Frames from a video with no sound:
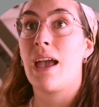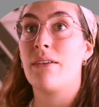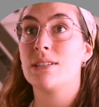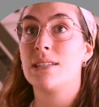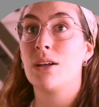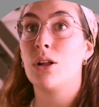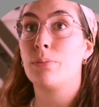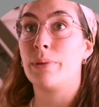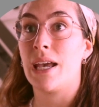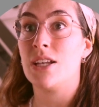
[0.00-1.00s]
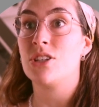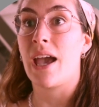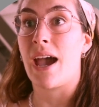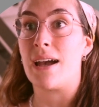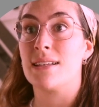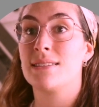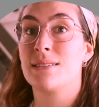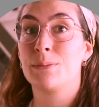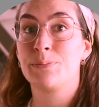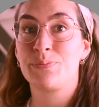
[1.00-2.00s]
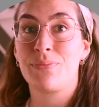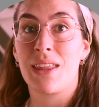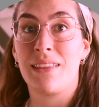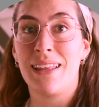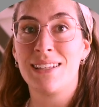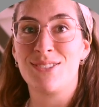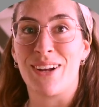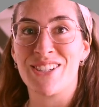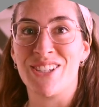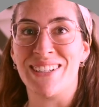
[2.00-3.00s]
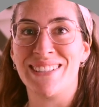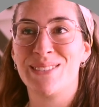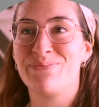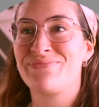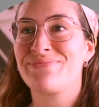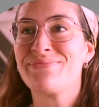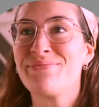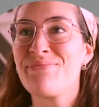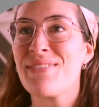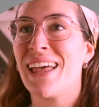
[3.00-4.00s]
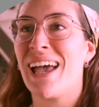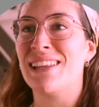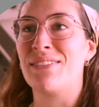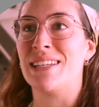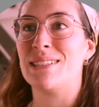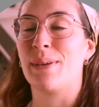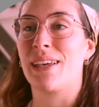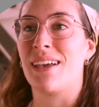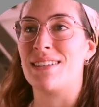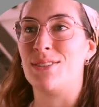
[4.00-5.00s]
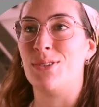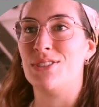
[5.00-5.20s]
every single page has the instructions. I love this because you